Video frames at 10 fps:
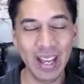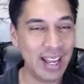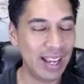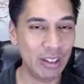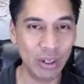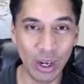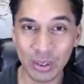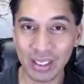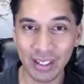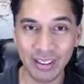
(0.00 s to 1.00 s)
And you know it's
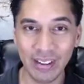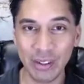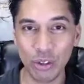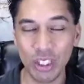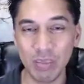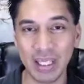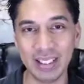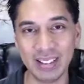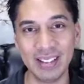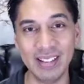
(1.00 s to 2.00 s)
not your energy because
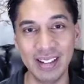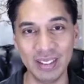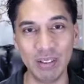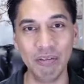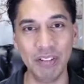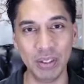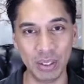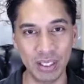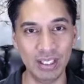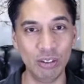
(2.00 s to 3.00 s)
it doesn't feel
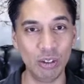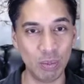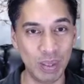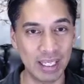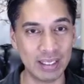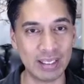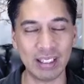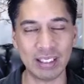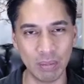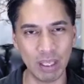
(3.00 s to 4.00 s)
good in your space, like
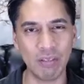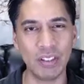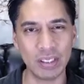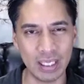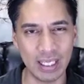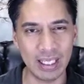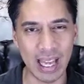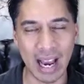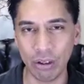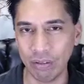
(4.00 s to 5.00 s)
something feels
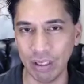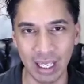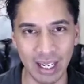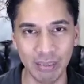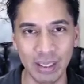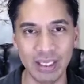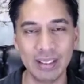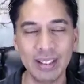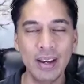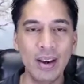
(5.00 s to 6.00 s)
out of alignment,
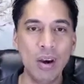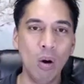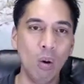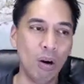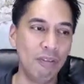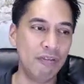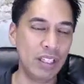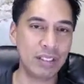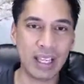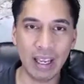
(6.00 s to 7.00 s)
or it
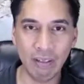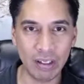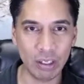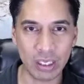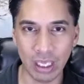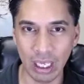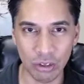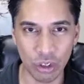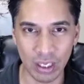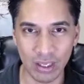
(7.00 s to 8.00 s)
feels heavy or
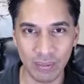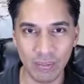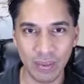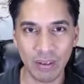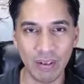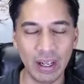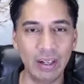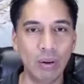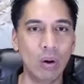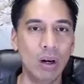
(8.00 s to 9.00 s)
sludgy, right?
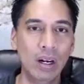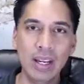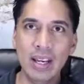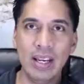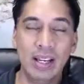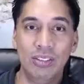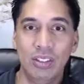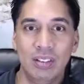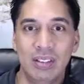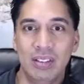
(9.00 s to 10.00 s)
Or it just
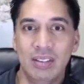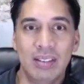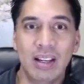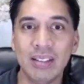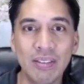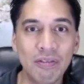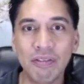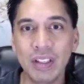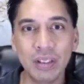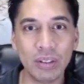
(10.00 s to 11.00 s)
doesn't
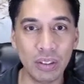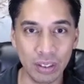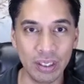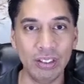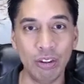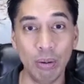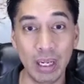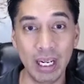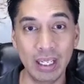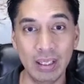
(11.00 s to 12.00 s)
feel good in your
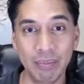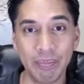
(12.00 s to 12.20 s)
body.